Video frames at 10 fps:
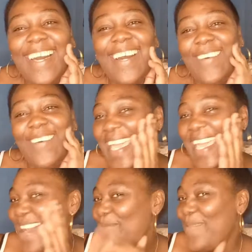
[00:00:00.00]
Okay,
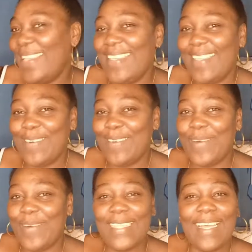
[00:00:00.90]
I'm beating on
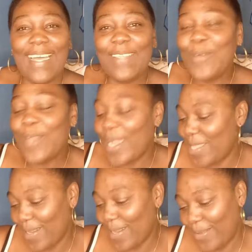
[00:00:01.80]
panda and we are
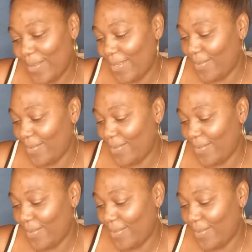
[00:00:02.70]
not gonna.